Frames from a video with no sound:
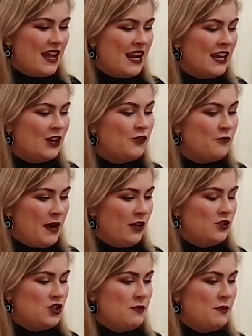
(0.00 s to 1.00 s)
And I love
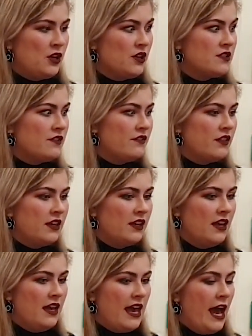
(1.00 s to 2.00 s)
biology because of
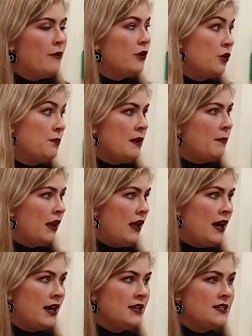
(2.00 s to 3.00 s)
how it could be
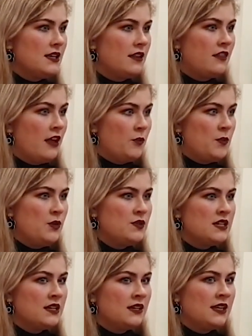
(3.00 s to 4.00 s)
applied
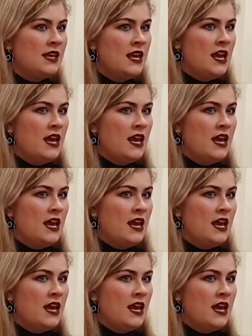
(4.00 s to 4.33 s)
therapeutically.